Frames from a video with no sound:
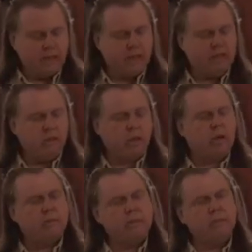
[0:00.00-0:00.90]
I like the
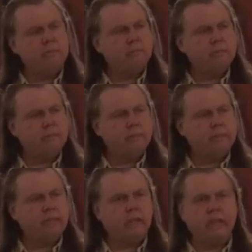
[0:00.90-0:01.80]
common,
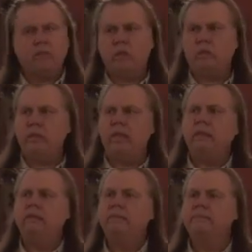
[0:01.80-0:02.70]
and I like the
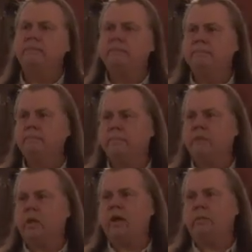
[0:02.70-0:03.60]
unique.
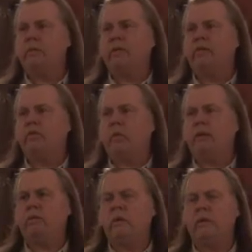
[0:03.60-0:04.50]
The common thing, as
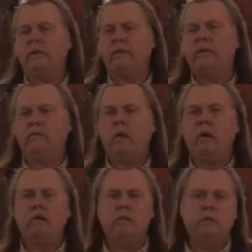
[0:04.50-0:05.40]
Ray said, I have
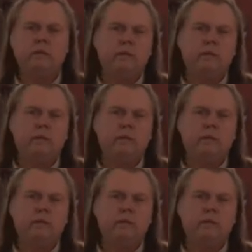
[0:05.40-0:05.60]
dogs.